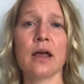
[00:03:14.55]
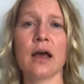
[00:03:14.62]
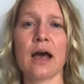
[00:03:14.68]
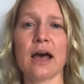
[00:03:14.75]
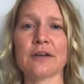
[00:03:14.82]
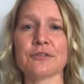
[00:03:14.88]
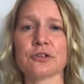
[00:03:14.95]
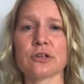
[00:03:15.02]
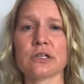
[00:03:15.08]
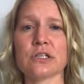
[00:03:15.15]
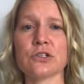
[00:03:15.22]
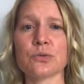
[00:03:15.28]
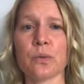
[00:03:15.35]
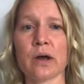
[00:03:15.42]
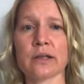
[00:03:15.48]
after
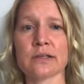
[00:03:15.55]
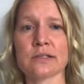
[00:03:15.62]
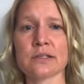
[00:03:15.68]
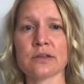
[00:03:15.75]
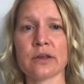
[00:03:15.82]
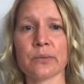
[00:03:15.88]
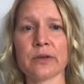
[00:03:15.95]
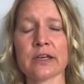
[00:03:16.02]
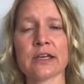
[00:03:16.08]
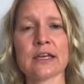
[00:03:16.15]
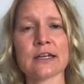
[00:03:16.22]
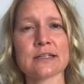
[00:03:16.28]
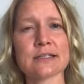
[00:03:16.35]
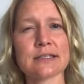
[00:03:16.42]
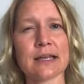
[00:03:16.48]
each one so that we can get
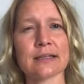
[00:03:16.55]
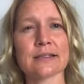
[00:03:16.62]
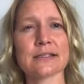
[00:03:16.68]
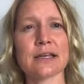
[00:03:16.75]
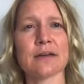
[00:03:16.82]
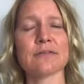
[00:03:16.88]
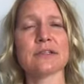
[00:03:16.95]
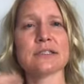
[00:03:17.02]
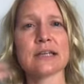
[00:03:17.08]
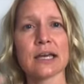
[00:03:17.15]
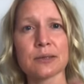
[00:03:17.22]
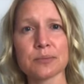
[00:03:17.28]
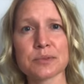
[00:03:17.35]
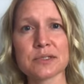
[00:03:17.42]
a sense of the types